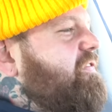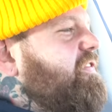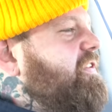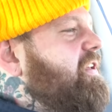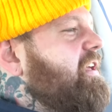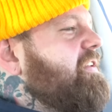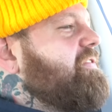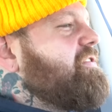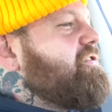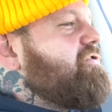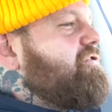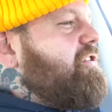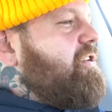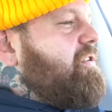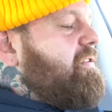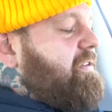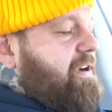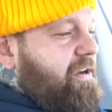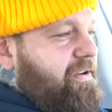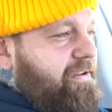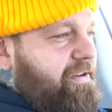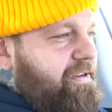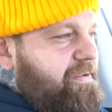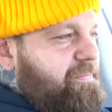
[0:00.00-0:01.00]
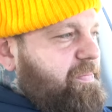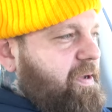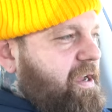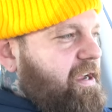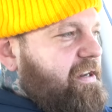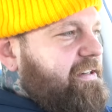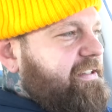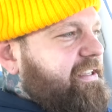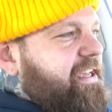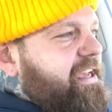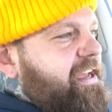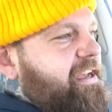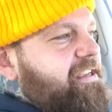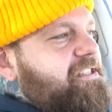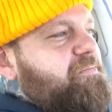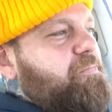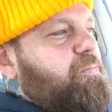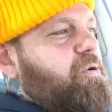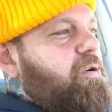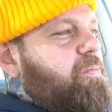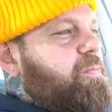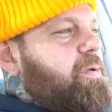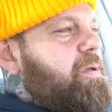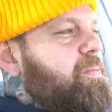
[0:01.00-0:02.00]
feel like the Joe Rogan
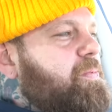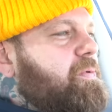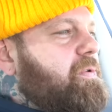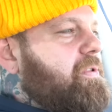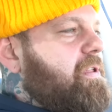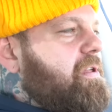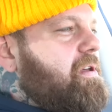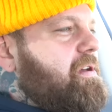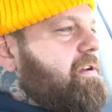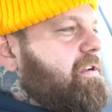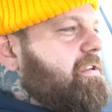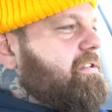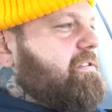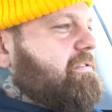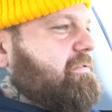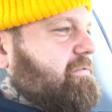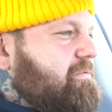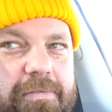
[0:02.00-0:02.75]
podcast put people on.